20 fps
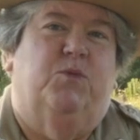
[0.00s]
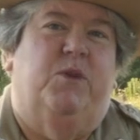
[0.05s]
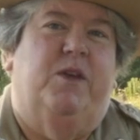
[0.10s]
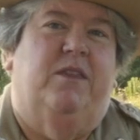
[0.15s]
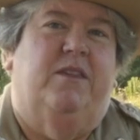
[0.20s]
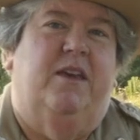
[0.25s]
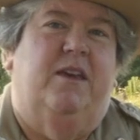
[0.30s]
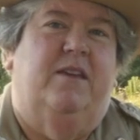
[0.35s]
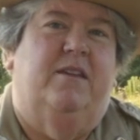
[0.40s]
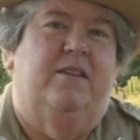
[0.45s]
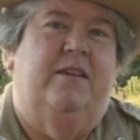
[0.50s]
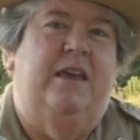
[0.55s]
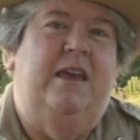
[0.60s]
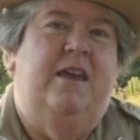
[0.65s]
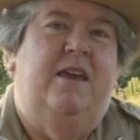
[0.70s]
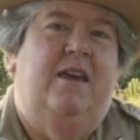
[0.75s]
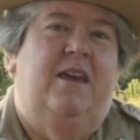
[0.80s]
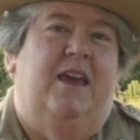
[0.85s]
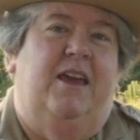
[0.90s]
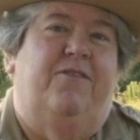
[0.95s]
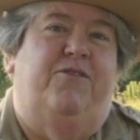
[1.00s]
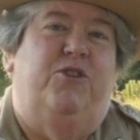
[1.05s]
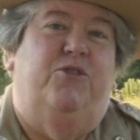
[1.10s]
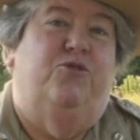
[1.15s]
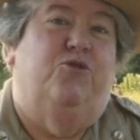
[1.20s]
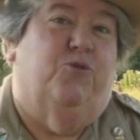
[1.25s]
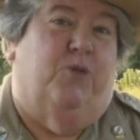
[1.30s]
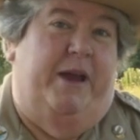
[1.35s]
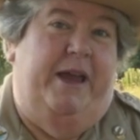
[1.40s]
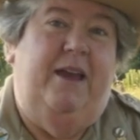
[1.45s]
with it. If you
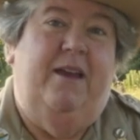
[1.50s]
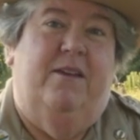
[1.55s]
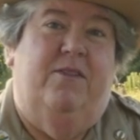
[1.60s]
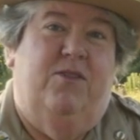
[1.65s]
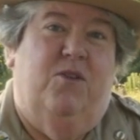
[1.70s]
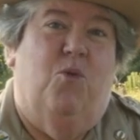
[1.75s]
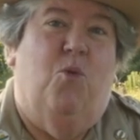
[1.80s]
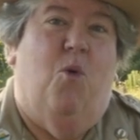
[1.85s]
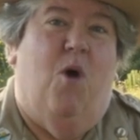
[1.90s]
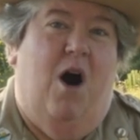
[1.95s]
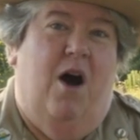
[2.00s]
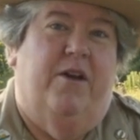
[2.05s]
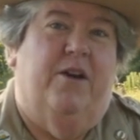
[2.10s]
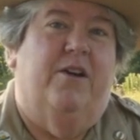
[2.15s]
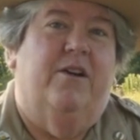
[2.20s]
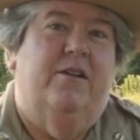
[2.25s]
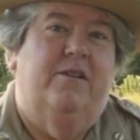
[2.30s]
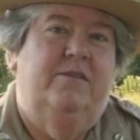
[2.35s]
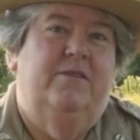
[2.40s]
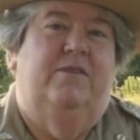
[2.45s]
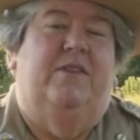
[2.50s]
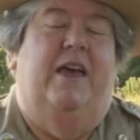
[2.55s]
drink the water